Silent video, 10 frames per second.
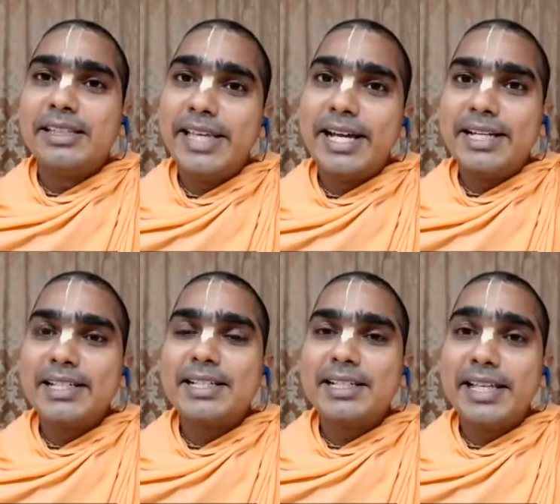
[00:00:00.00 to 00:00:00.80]
they
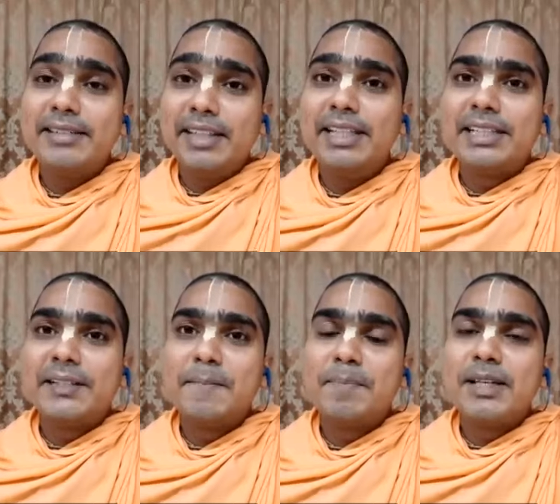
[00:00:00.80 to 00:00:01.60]
think
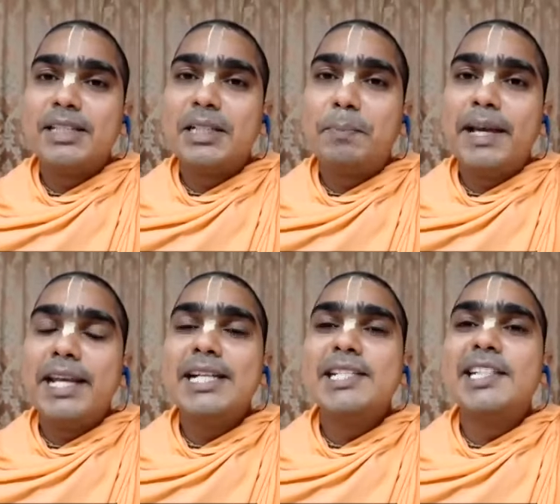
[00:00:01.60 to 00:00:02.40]
that
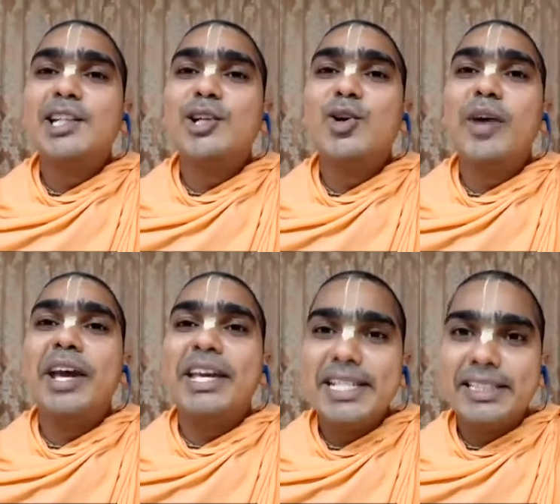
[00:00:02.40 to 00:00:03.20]
parents doesn't
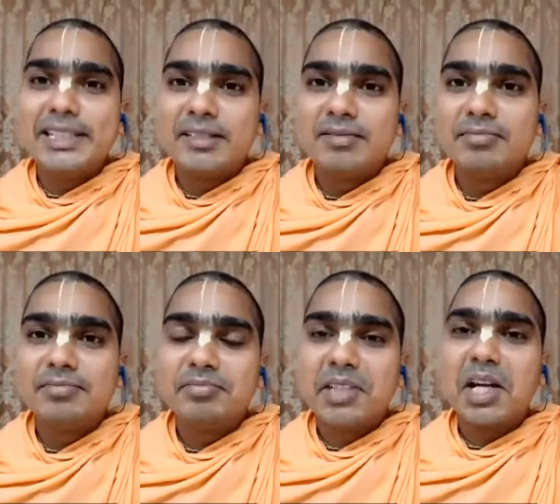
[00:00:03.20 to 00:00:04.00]
know anything.
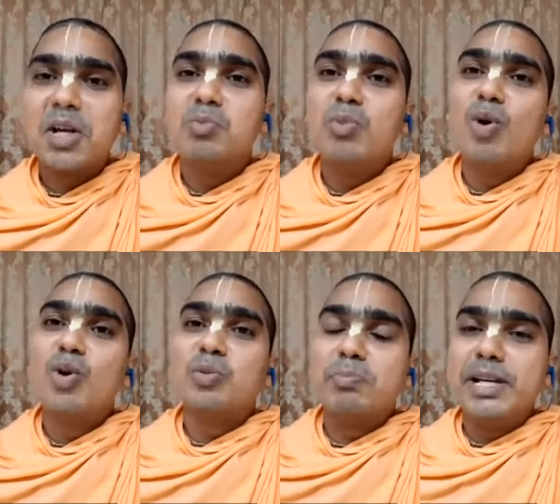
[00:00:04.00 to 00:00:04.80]
There are
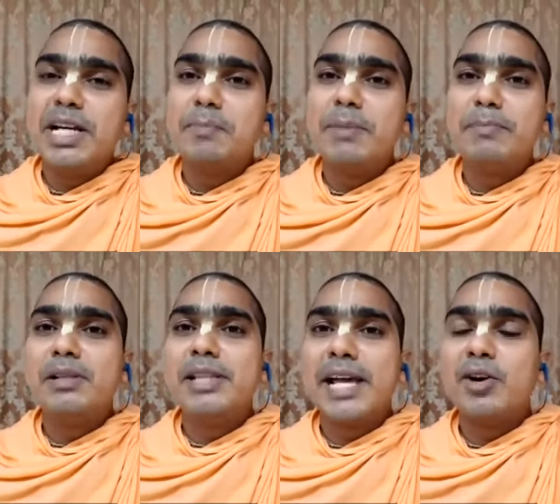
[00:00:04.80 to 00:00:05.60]
more bigger
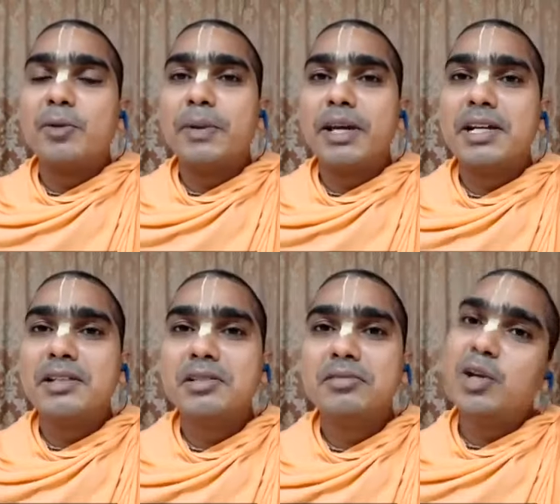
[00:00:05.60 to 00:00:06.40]
people than our
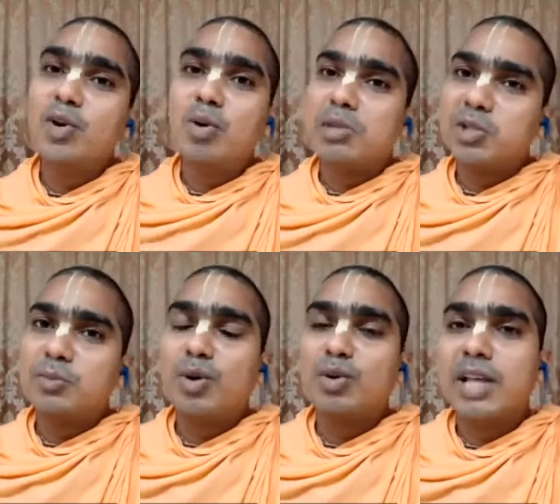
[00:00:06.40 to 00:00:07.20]
parents. They know
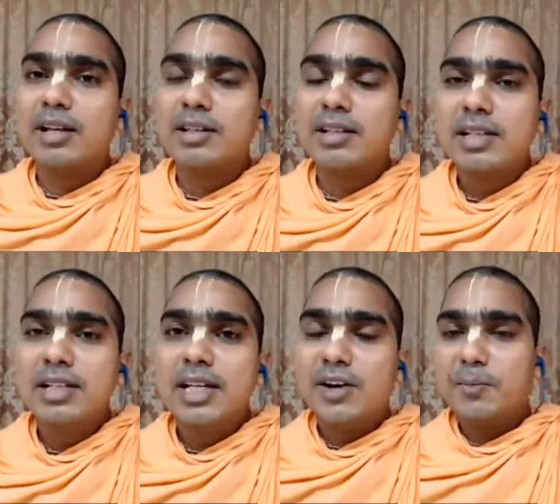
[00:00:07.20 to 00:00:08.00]
much more than
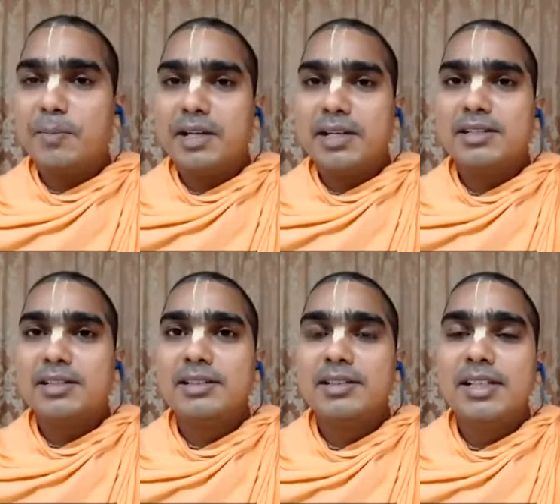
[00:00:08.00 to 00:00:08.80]
our parents.